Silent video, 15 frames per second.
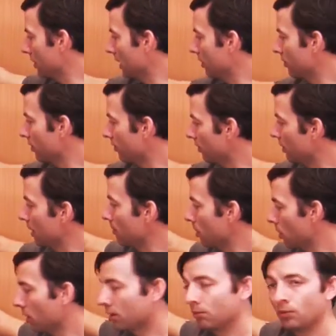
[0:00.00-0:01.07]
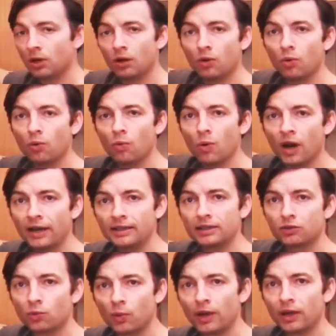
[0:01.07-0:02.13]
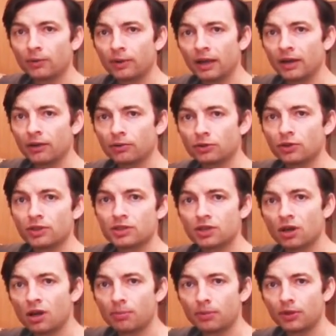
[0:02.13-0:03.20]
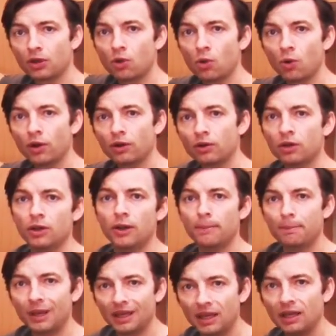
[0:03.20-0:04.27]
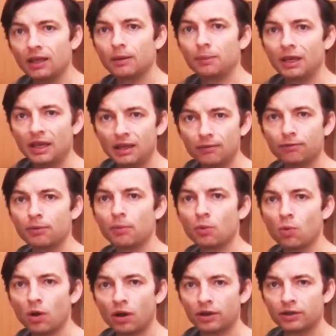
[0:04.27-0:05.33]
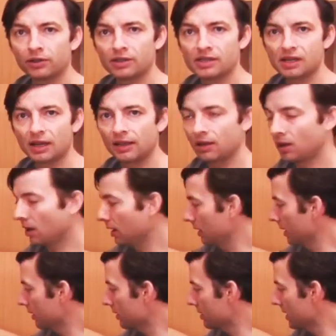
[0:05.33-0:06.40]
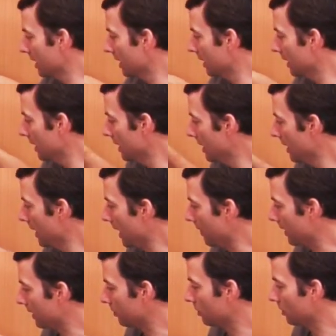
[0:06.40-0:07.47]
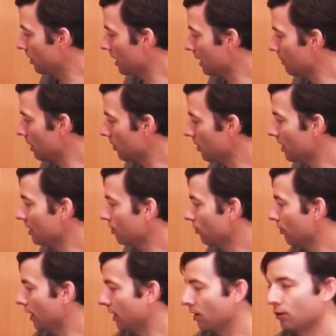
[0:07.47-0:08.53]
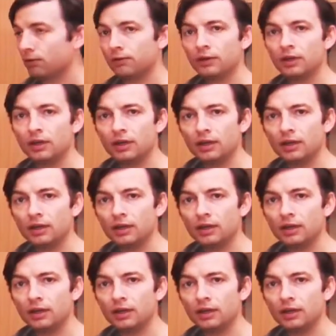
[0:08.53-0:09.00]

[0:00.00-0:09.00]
down to the very bottom, wind its way around to the top of the coil, picking up heat from the water inside the hot liquor tank, and then it's gonna come out of this valve,